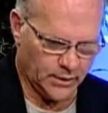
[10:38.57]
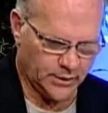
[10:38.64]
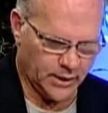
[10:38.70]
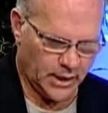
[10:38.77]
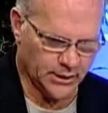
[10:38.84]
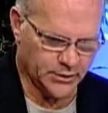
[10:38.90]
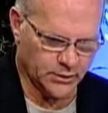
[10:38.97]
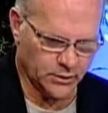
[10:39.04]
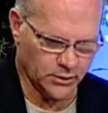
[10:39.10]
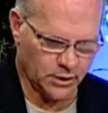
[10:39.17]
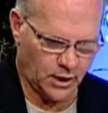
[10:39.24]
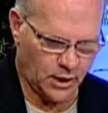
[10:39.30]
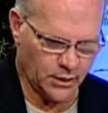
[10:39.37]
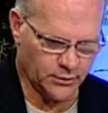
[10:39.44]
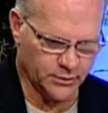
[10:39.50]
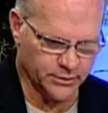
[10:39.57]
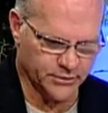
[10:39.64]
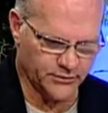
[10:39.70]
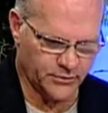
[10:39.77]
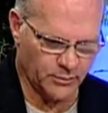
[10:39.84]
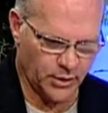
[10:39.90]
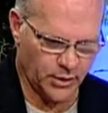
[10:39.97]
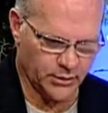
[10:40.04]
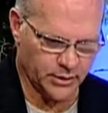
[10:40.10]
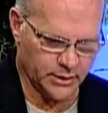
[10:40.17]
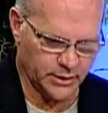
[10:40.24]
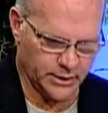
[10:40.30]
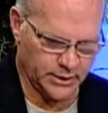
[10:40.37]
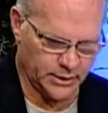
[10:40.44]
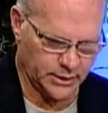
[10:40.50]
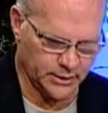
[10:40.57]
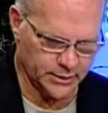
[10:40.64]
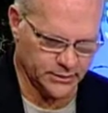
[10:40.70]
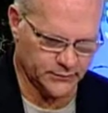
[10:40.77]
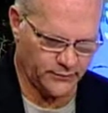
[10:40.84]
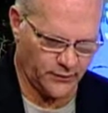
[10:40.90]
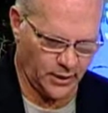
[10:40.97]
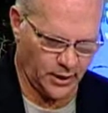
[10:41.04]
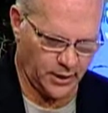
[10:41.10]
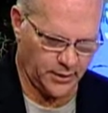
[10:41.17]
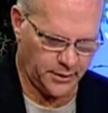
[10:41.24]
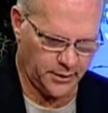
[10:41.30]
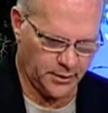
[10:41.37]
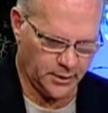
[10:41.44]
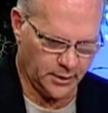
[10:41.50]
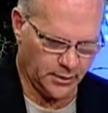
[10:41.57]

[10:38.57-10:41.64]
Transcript: National Congress of American Indians Fund,